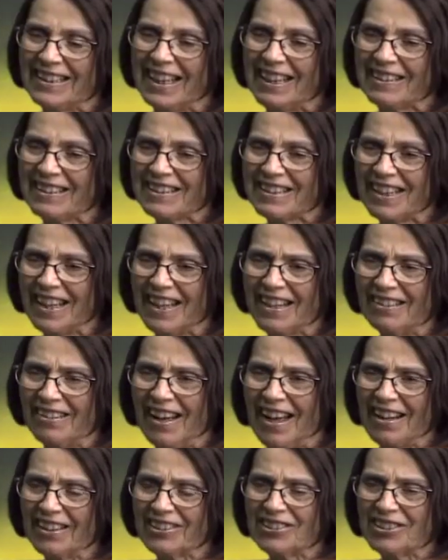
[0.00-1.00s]
Now the title,
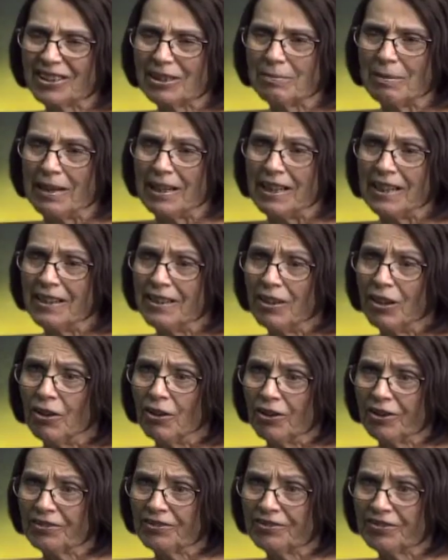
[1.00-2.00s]
how did you come? Eating the
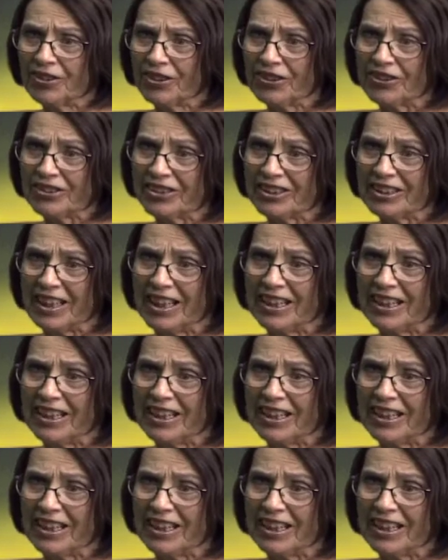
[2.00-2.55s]
Heart First.